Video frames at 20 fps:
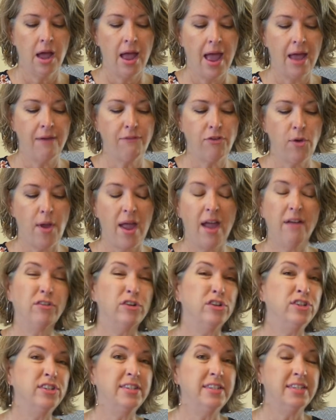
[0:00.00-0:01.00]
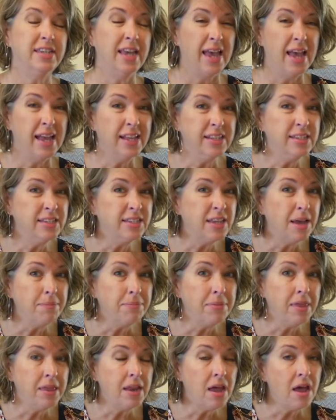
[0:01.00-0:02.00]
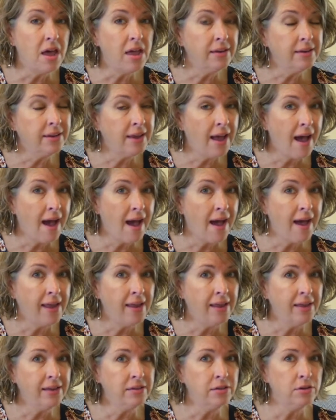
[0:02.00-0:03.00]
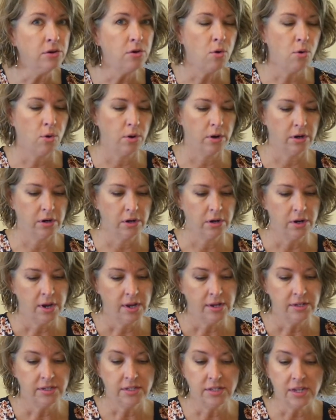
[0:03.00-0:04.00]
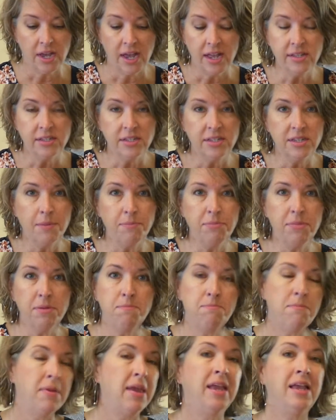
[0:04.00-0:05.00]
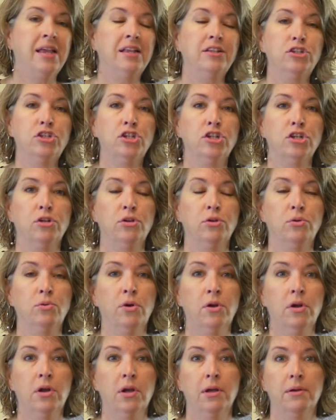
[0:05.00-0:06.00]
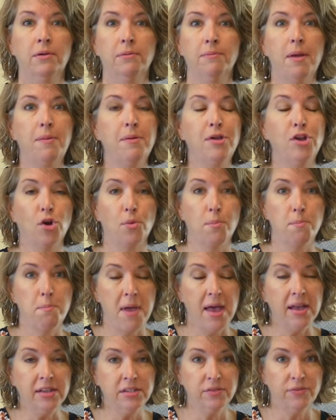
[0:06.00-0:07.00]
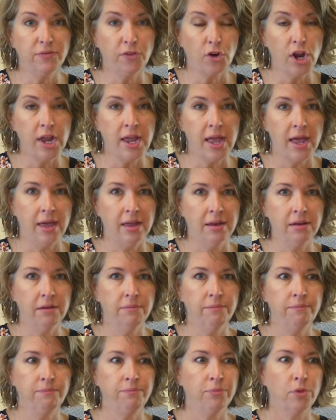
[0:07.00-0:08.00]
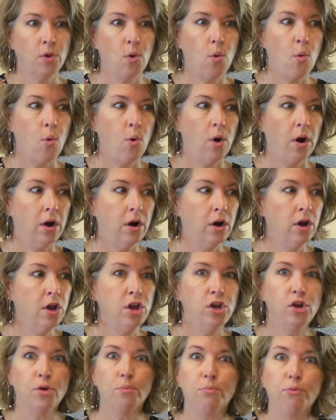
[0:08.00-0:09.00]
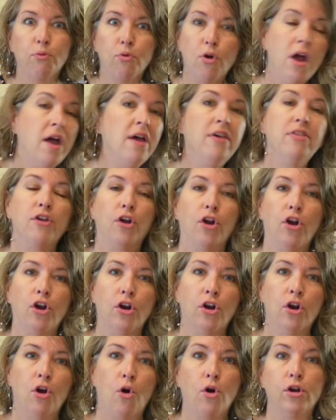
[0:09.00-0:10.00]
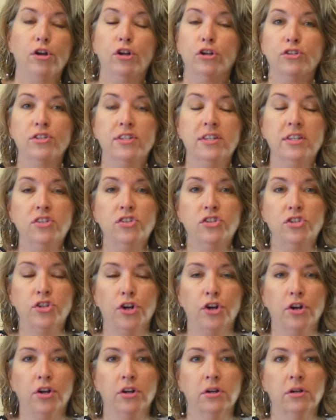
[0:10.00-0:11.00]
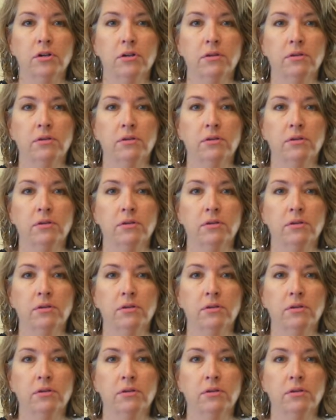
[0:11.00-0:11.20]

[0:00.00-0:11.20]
Have you ever said something unkind or done something mean to maybe your best friend or your brother or your sister?